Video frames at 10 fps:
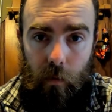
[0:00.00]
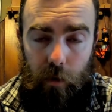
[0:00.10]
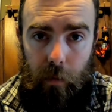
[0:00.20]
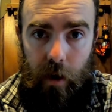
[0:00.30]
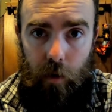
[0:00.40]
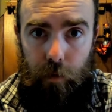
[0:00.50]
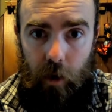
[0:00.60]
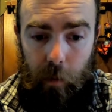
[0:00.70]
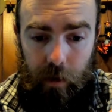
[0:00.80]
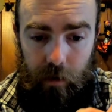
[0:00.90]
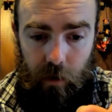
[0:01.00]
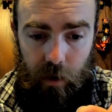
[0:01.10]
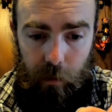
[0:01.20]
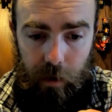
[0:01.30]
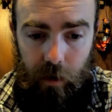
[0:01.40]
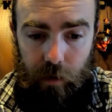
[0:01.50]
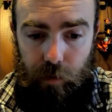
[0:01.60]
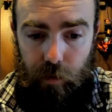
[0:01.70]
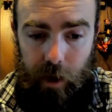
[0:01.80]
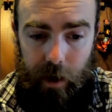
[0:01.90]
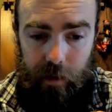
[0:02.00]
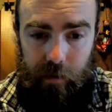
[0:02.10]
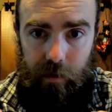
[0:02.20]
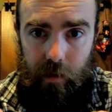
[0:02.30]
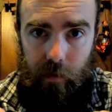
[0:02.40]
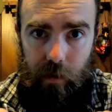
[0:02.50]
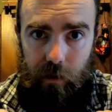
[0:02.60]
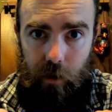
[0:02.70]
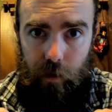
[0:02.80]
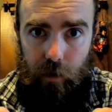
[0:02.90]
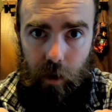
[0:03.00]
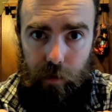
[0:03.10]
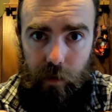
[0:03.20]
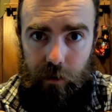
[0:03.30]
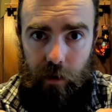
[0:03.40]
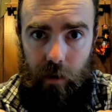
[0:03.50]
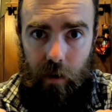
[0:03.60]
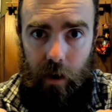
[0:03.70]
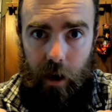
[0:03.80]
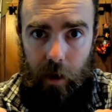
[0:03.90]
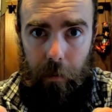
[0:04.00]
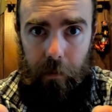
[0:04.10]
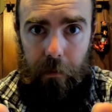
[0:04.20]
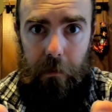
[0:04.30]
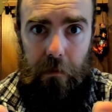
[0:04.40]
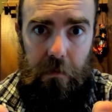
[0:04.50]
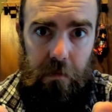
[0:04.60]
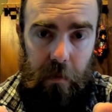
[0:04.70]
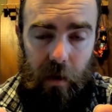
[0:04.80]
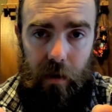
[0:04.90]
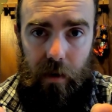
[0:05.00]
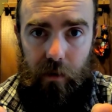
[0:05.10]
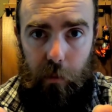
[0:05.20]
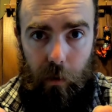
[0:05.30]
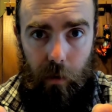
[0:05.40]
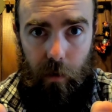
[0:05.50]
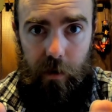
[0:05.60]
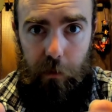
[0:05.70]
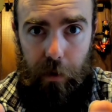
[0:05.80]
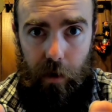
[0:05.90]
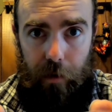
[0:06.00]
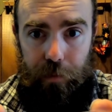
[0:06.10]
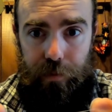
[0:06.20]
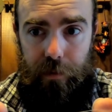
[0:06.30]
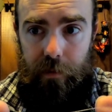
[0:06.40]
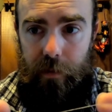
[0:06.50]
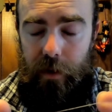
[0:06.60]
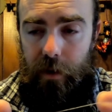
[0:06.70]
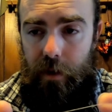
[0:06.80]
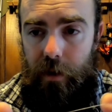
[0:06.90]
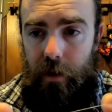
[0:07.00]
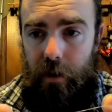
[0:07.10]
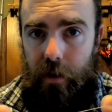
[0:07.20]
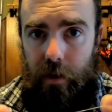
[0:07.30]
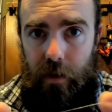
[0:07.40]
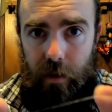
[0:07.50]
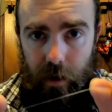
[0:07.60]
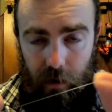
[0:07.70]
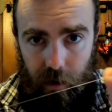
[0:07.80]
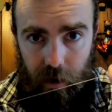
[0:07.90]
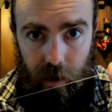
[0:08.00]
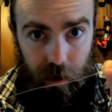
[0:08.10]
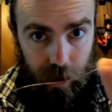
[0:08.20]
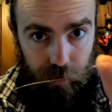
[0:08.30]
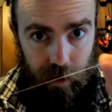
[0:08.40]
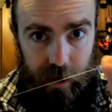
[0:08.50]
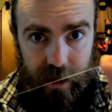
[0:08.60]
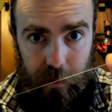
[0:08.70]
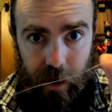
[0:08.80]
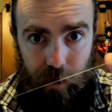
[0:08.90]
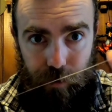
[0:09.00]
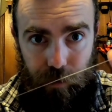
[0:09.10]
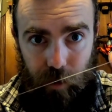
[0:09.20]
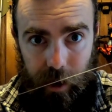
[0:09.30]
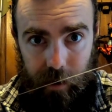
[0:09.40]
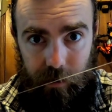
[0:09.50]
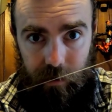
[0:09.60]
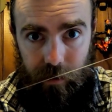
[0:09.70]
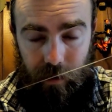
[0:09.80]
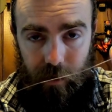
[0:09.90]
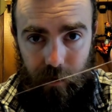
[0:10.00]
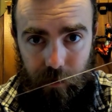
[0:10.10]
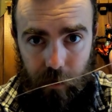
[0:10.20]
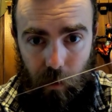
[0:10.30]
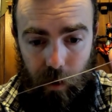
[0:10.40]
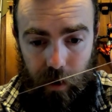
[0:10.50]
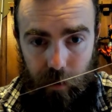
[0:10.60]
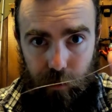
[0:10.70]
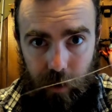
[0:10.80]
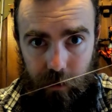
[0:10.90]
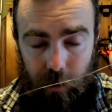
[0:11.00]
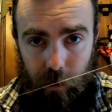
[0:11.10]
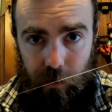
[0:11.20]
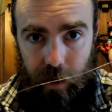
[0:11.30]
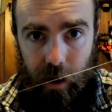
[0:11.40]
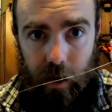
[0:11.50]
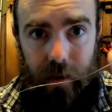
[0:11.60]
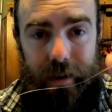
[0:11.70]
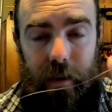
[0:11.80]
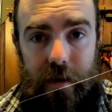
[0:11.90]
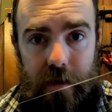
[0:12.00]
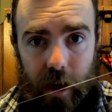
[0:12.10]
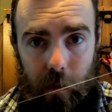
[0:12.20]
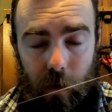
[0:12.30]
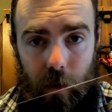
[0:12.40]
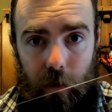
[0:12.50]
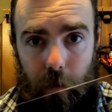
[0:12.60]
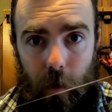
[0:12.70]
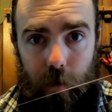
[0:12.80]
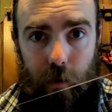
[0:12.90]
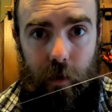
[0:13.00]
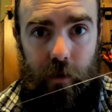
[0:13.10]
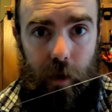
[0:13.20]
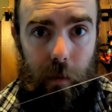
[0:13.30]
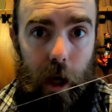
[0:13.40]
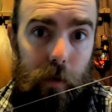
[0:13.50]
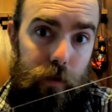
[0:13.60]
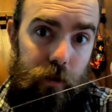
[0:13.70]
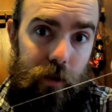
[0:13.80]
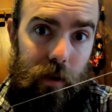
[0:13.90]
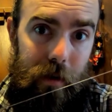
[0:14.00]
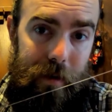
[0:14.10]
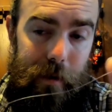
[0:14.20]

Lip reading: With monofilament, there's going to be good flex. So if you're fishing on a spoon or a spinner, it'll give a nice amount of flex for when the fish goes to hit. Same goes for if you're fishing bobber fishing.